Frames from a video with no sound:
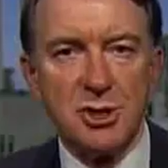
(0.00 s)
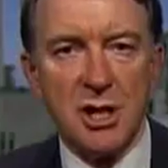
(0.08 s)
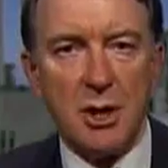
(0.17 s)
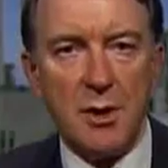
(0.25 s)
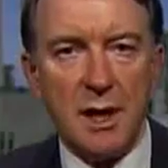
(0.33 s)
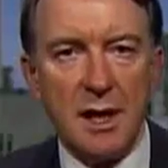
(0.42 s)

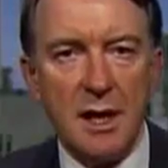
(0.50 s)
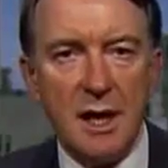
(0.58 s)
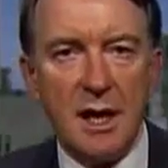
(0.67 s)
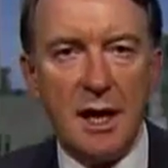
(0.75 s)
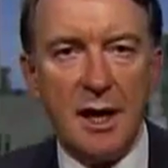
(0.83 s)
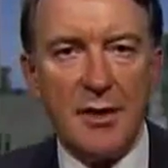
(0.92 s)
showing
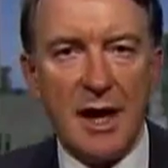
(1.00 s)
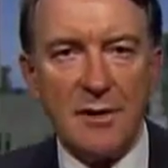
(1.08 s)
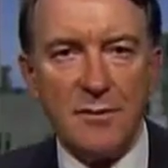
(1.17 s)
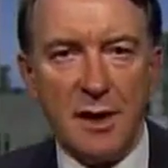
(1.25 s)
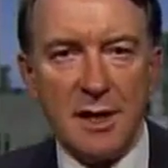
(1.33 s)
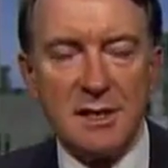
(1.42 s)
that
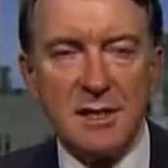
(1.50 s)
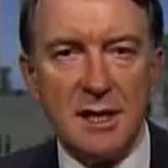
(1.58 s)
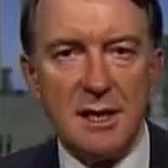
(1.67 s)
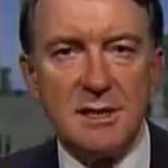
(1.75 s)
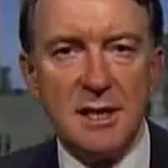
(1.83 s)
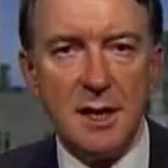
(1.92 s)

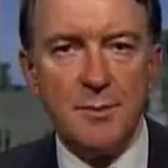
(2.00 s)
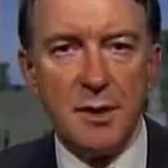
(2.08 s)
volatility,